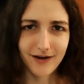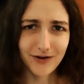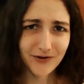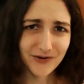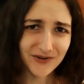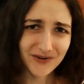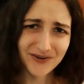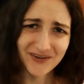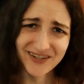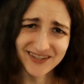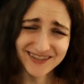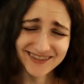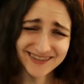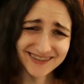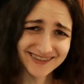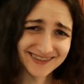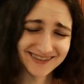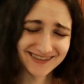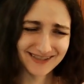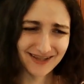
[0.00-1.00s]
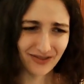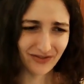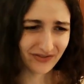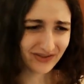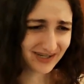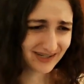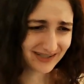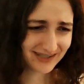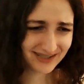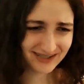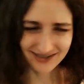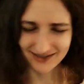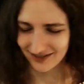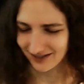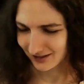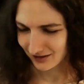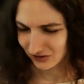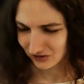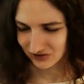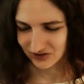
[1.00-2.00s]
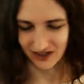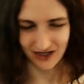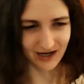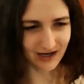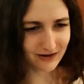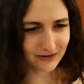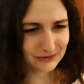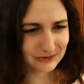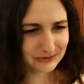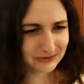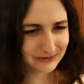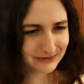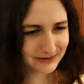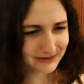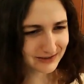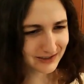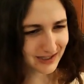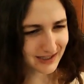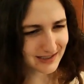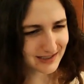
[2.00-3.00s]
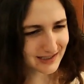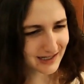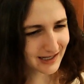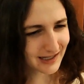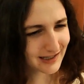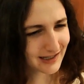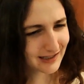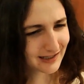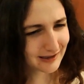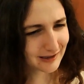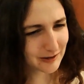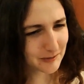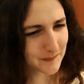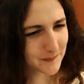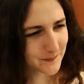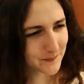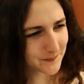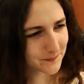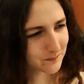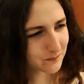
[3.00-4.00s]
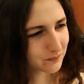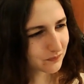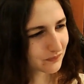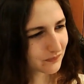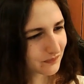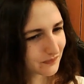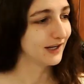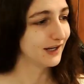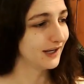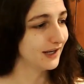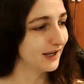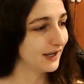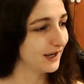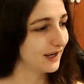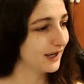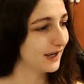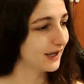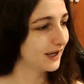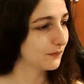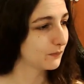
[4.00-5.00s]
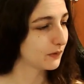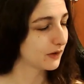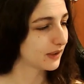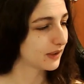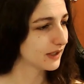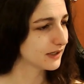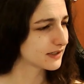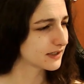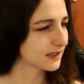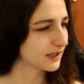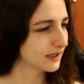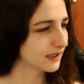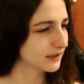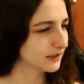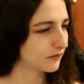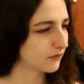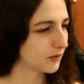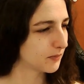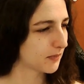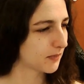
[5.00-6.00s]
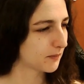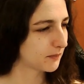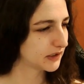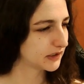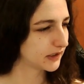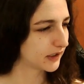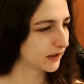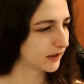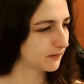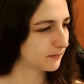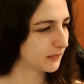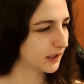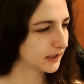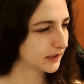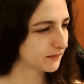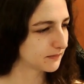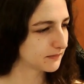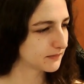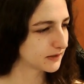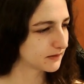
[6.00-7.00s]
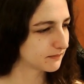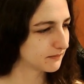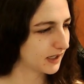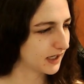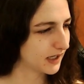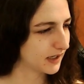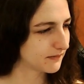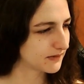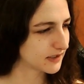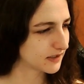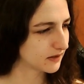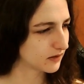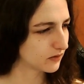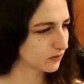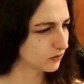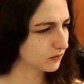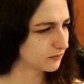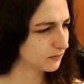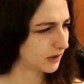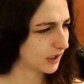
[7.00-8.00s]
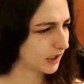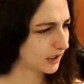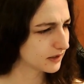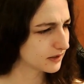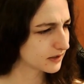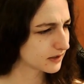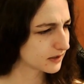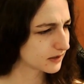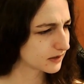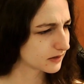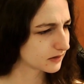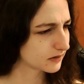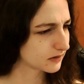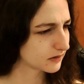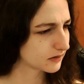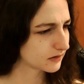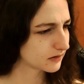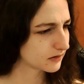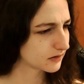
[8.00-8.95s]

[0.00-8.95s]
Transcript: I don't know. Things, issues I have. Things like that. And that's it. And remembering that I'm bad at saying goodbyes.